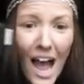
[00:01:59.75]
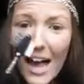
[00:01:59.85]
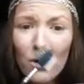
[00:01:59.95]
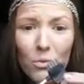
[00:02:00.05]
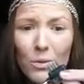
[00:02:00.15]

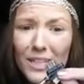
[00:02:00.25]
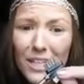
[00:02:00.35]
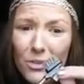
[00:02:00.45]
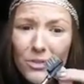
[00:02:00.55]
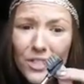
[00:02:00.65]
I don't
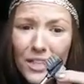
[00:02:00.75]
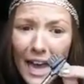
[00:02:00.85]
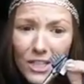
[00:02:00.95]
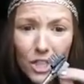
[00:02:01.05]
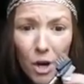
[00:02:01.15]
really use the
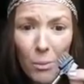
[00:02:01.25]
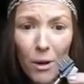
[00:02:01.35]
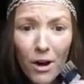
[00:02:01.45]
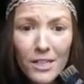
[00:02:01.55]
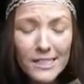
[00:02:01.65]
lash comb
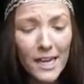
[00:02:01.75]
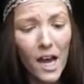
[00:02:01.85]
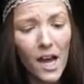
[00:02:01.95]
part,